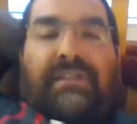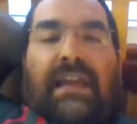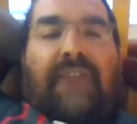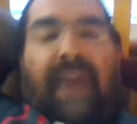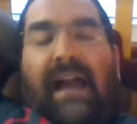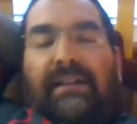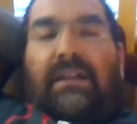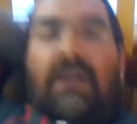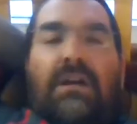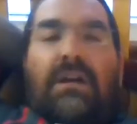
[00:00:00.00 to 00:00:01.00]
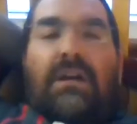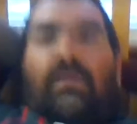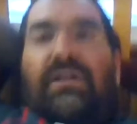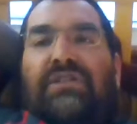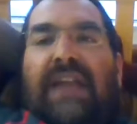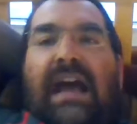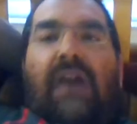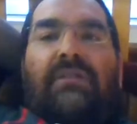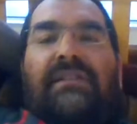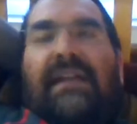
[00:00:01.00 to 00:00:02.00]
Slave Act, which
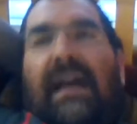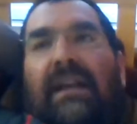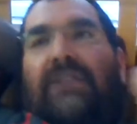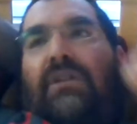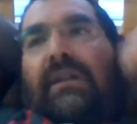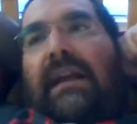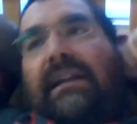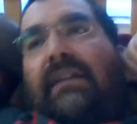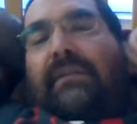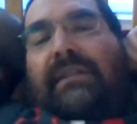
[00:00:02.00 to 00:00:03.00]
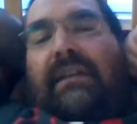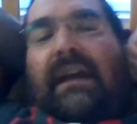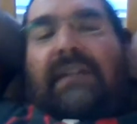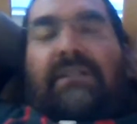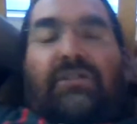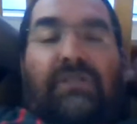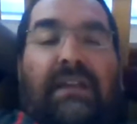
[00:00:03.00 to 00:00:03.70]
now said, it took an idea that was in the Constitution.